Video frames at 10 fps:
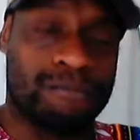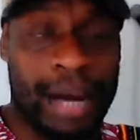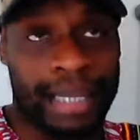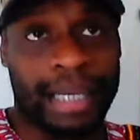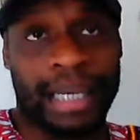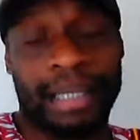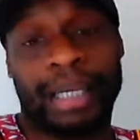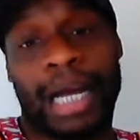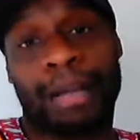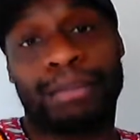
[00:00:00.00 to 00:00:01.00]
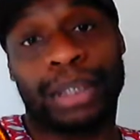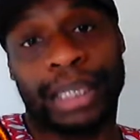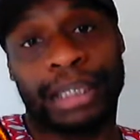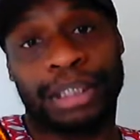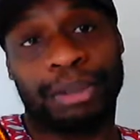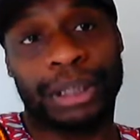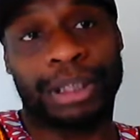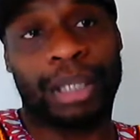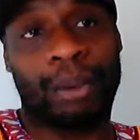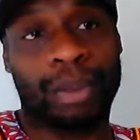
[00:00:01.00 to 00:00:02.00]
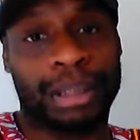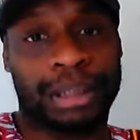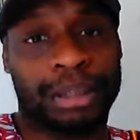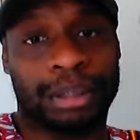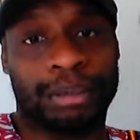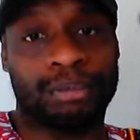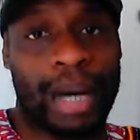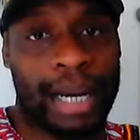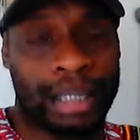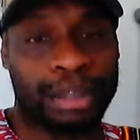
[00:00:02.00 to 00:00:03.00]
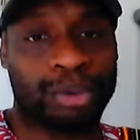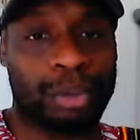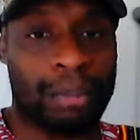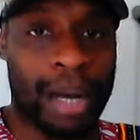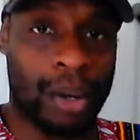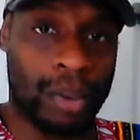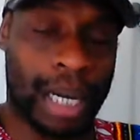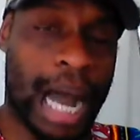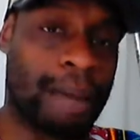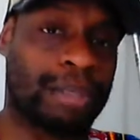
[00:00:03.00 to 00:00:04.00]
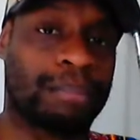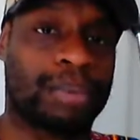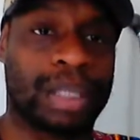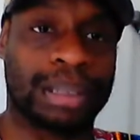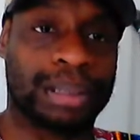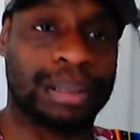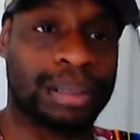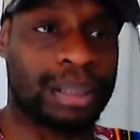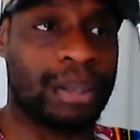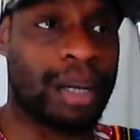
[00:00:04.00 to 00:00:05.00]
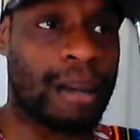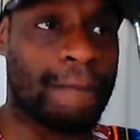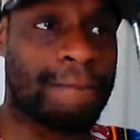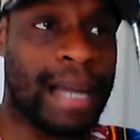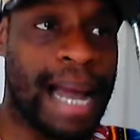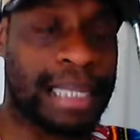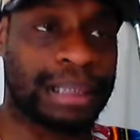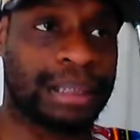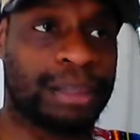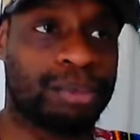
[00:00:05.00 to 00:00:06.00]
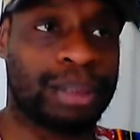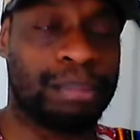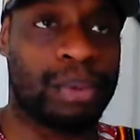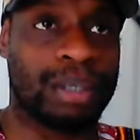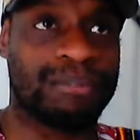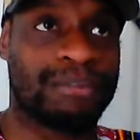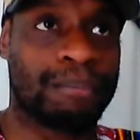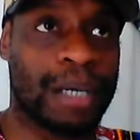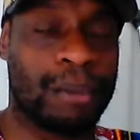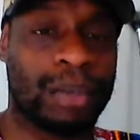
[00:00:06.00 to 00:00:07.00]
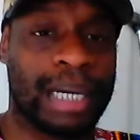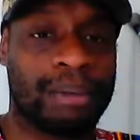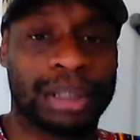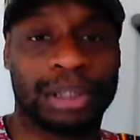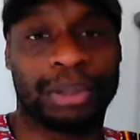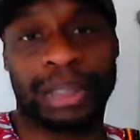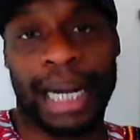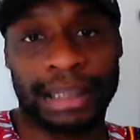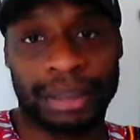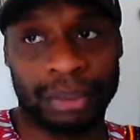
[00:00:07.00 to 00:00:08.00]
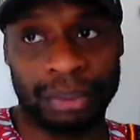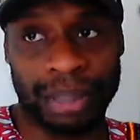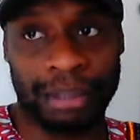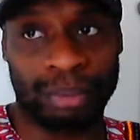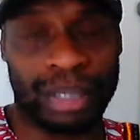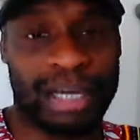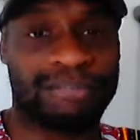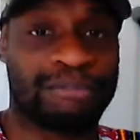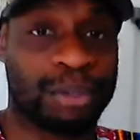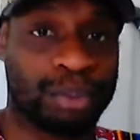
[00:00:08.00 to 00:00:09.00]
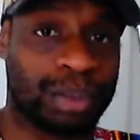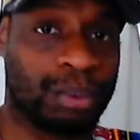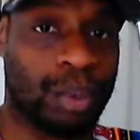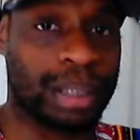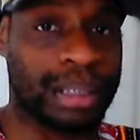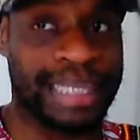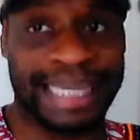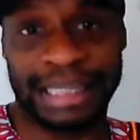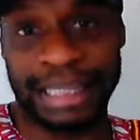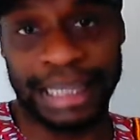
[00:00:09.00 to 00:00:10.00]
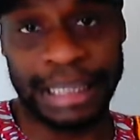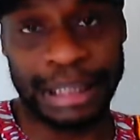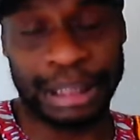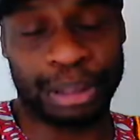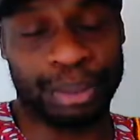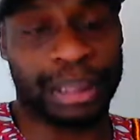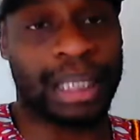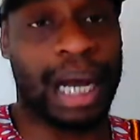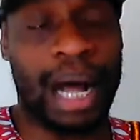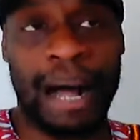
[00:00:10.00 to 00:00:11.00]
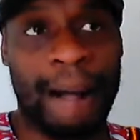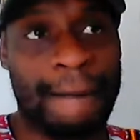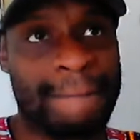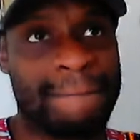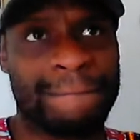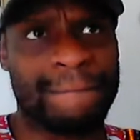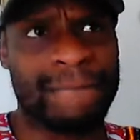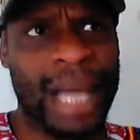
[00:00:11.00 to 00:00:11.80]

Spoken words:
writing in the comic book industry. So I wanted to write and draw my own comic books. So actually it was born from when I was in junior high school. That was when I first really wanted to get into the industry. Primarily